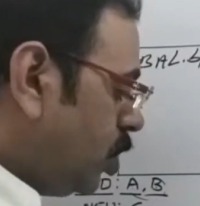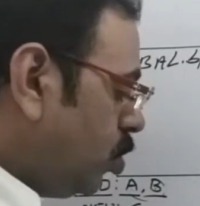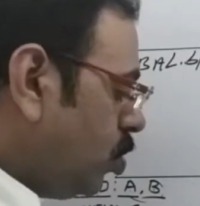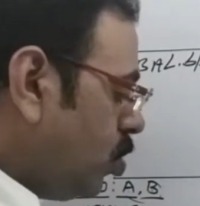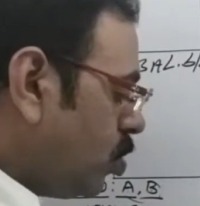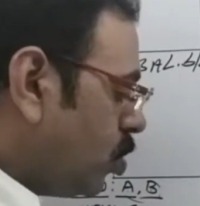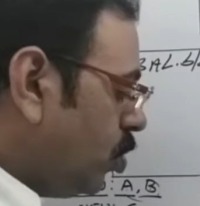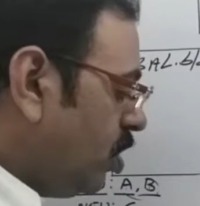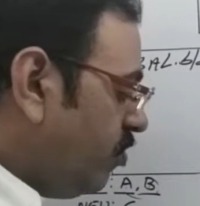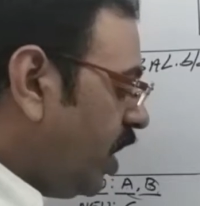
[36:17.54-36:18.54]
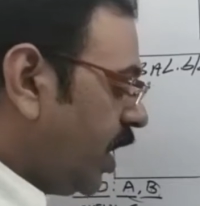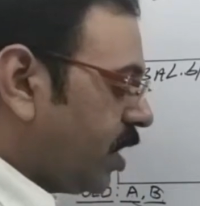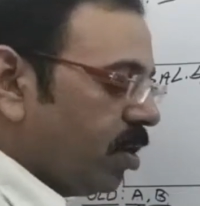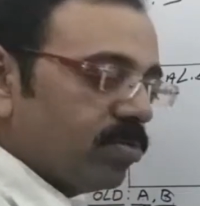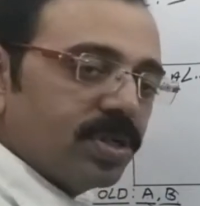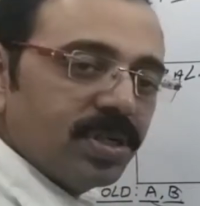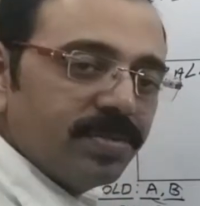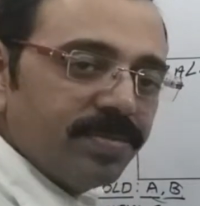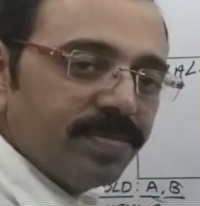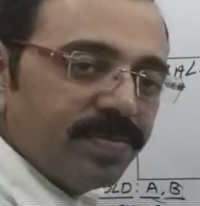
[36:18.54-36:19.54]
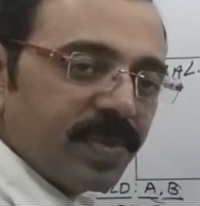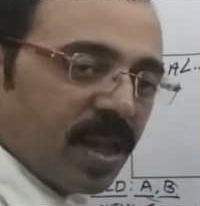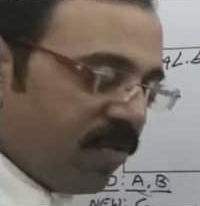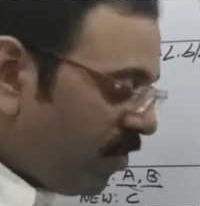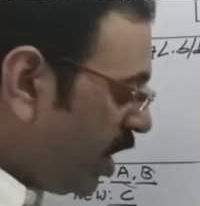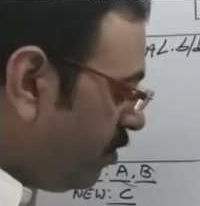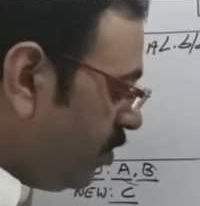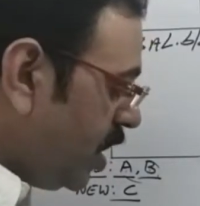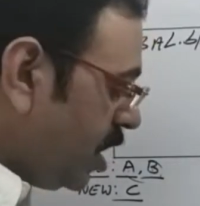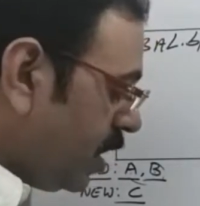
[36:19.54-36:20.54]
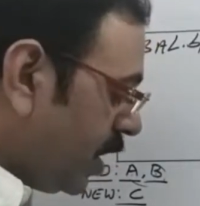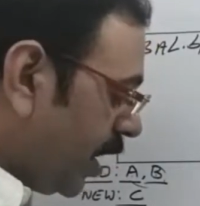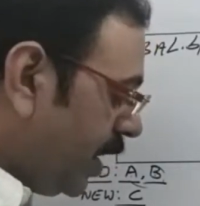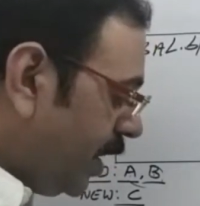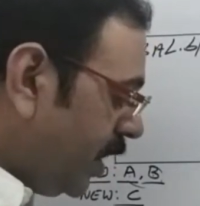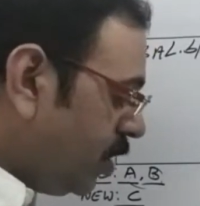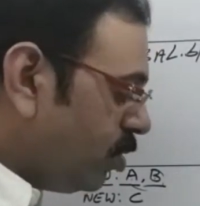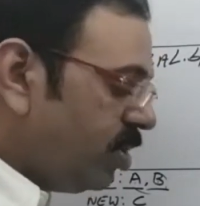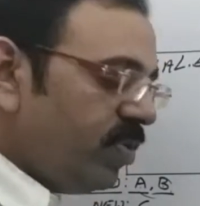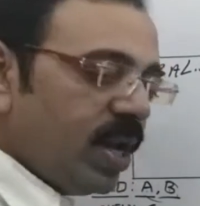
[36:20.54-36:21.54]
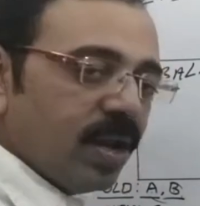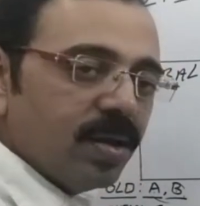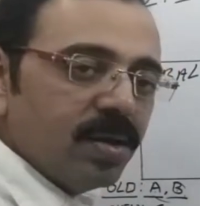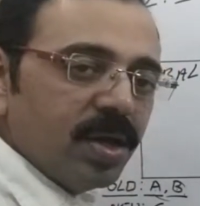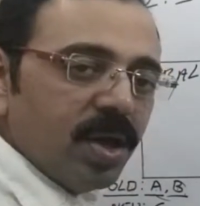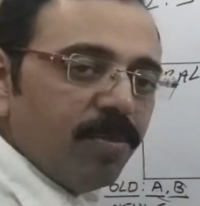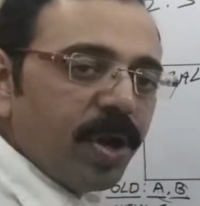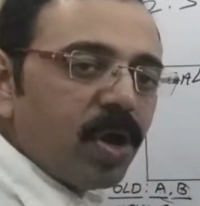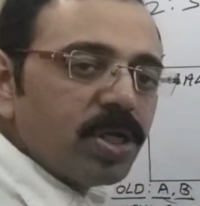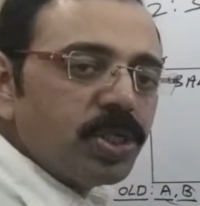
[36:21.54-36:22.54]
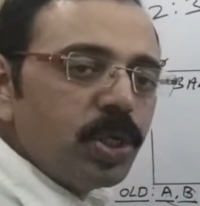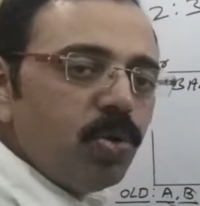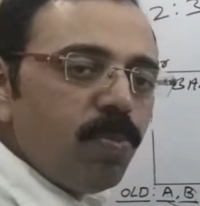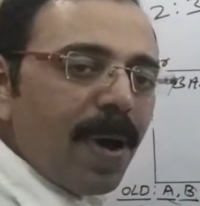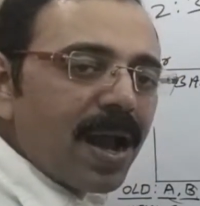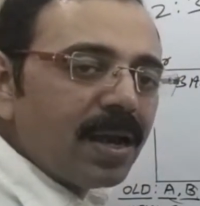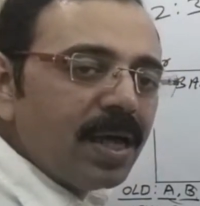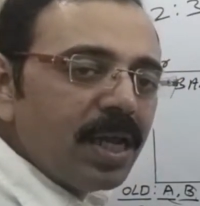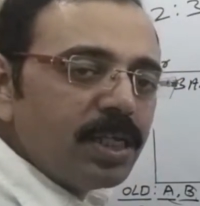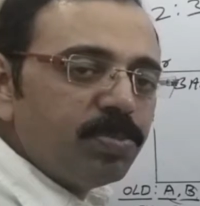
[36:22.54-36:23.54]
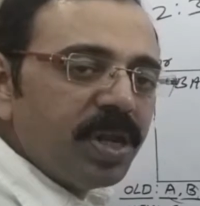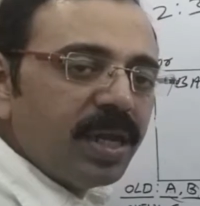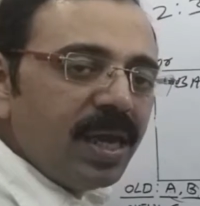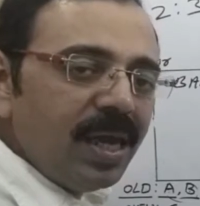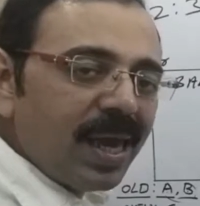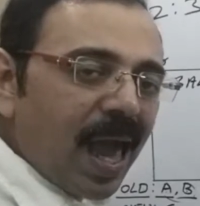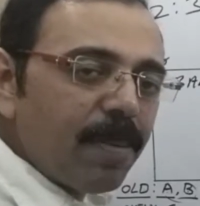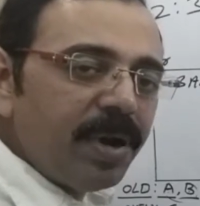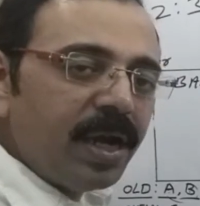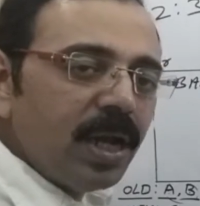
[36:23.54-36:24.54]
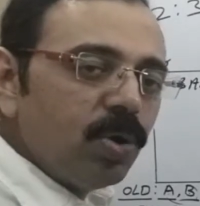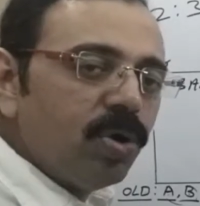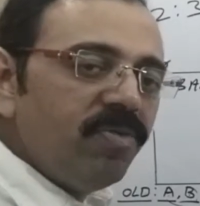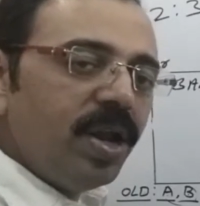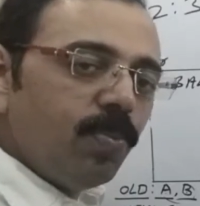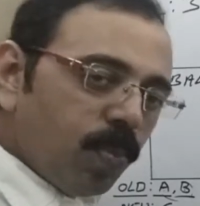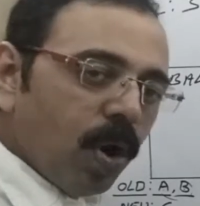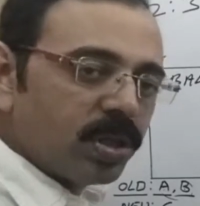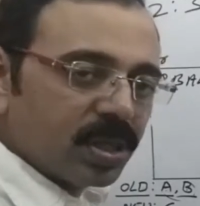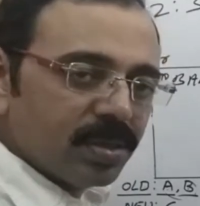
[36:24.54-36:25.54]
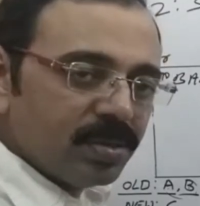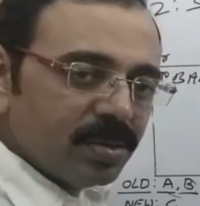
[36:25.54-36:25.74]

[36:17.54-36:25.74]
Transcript: to goodwill account. Why we are crediting goodwill? Because new partner is bringing capital, goodwill both.